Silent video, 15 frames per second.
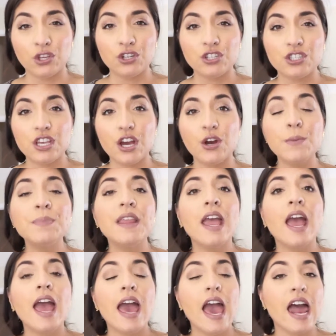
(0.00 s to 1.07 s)
or so,
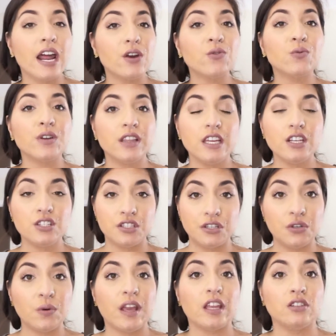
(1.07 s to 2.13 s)
and I really
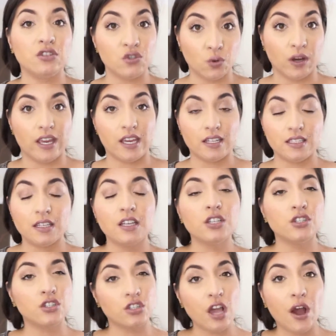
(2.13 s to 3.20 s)
do enjoy it.
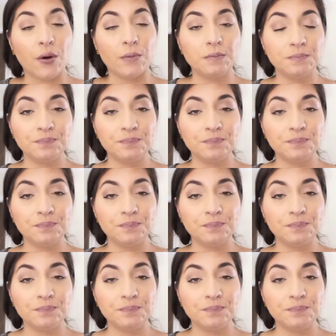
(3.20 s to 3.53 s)
So